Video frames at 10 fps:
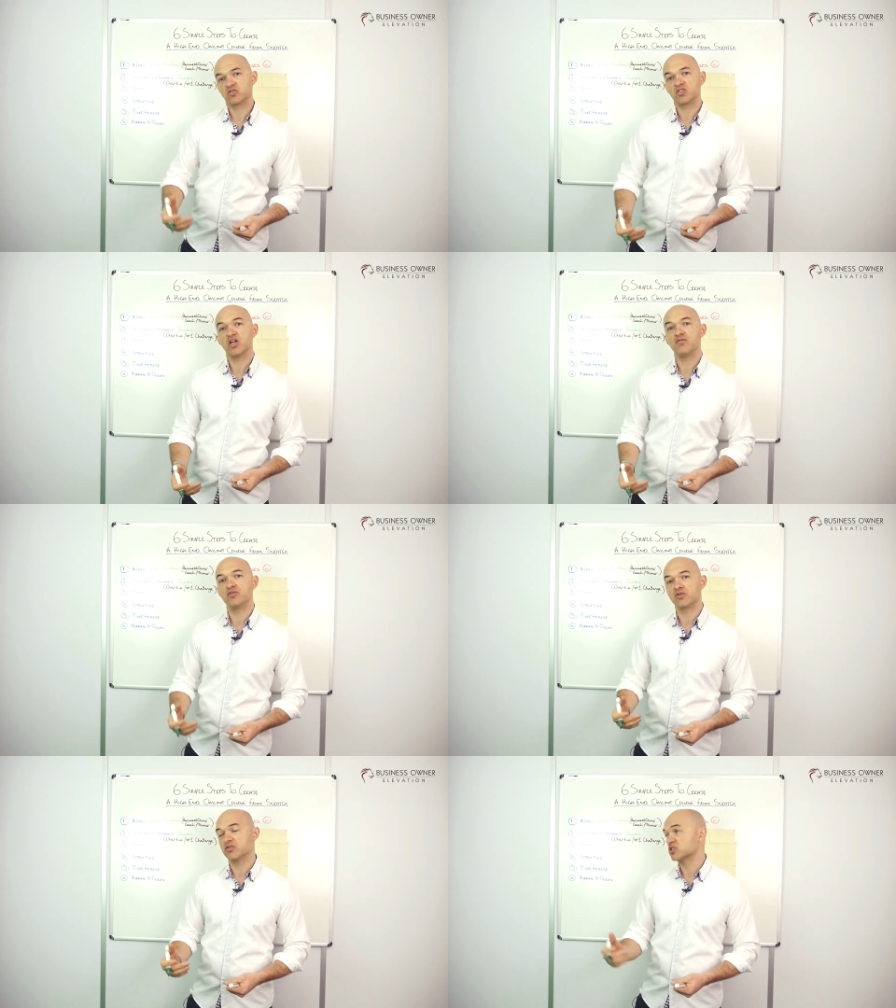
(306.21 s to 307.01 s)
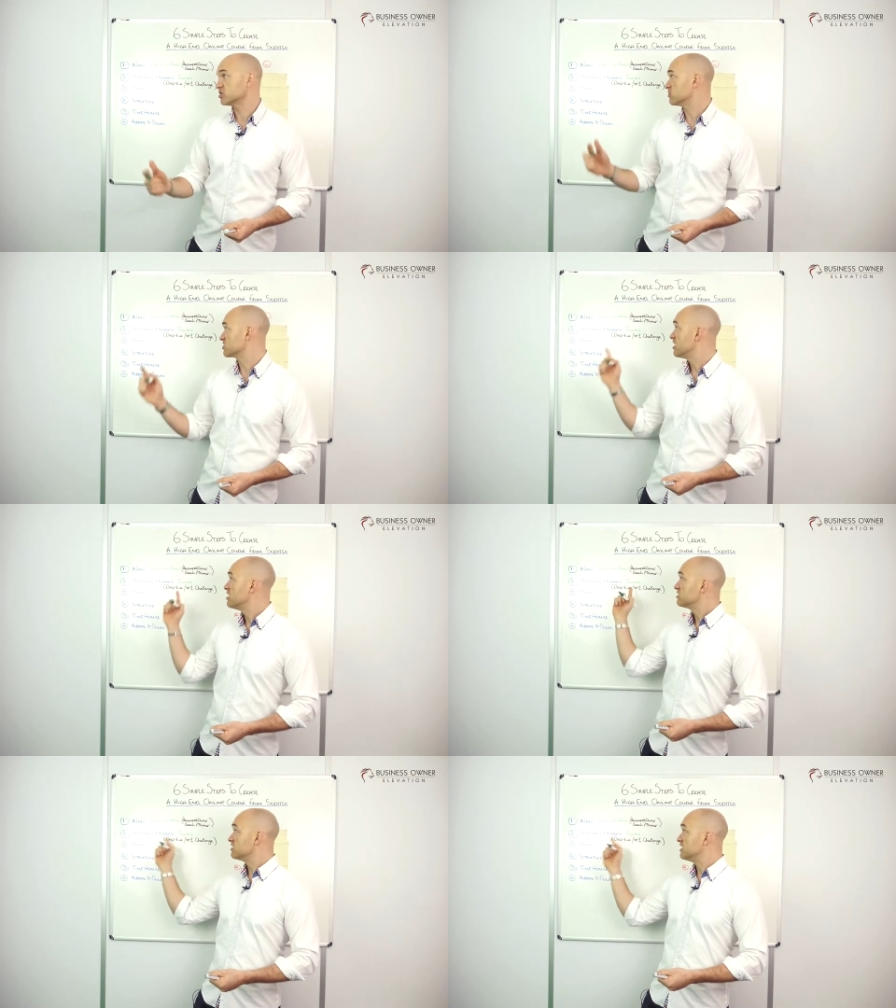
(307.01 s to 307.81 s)
serve your customers.
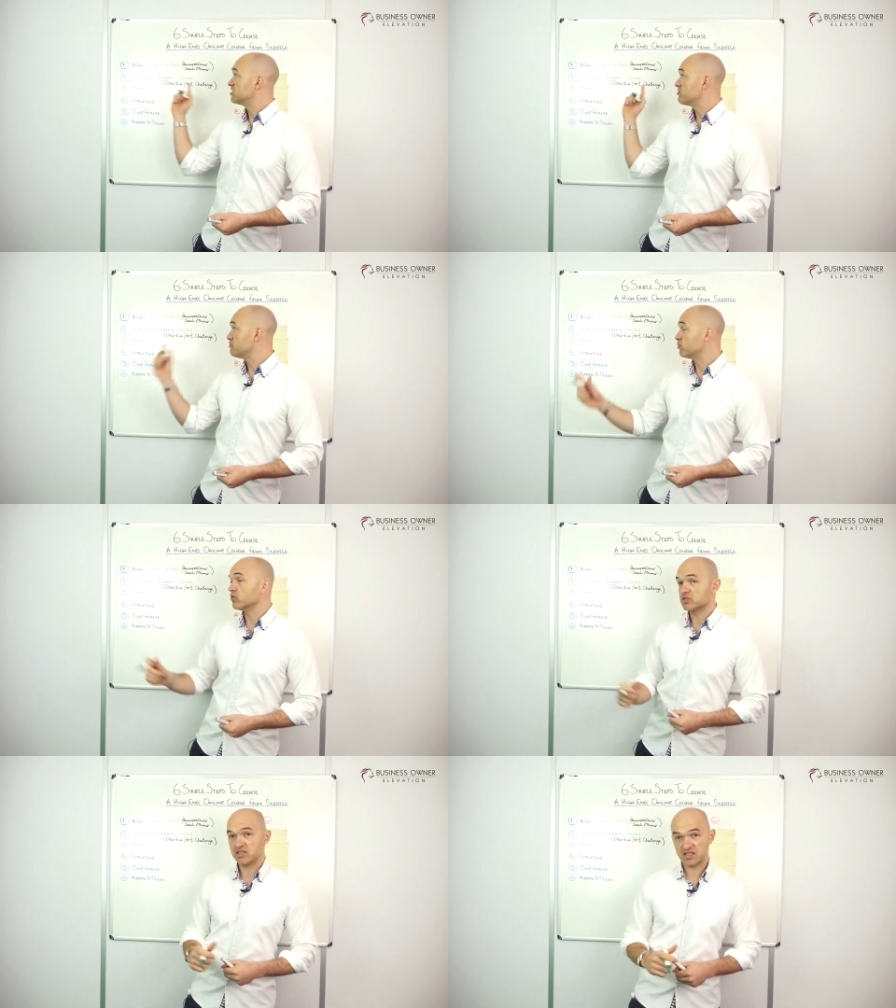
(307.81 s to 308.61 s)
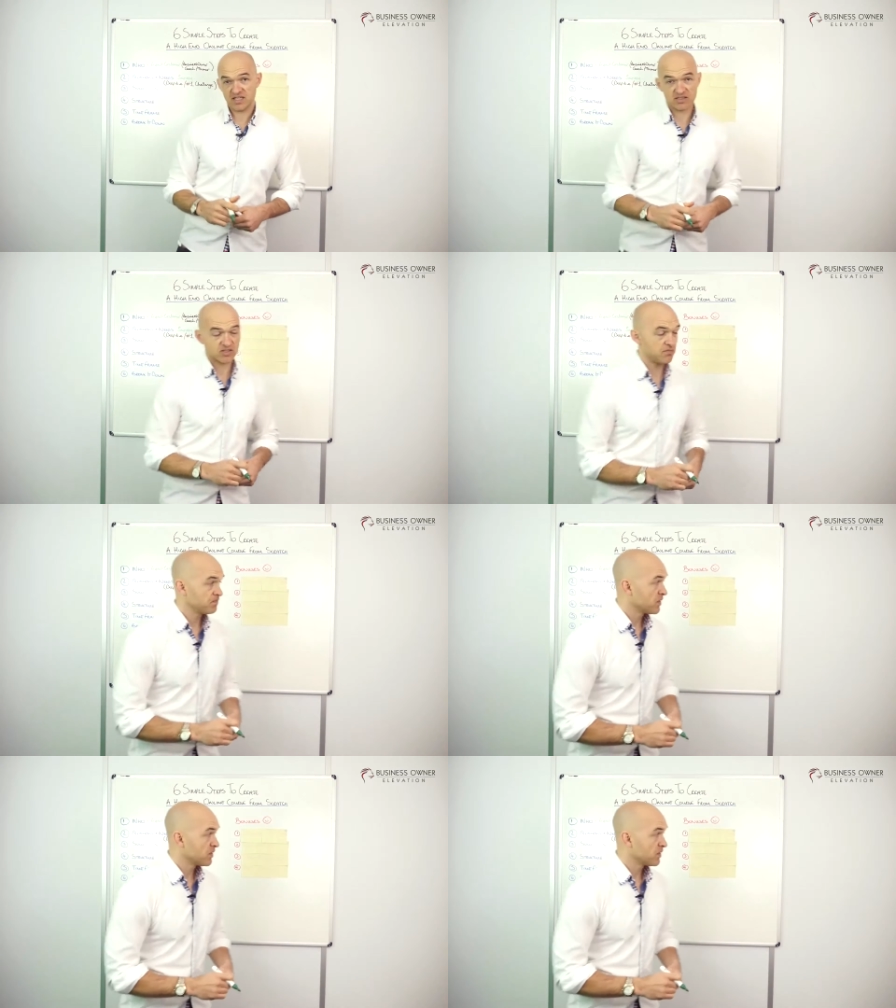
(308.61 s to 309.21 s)
So these are important things.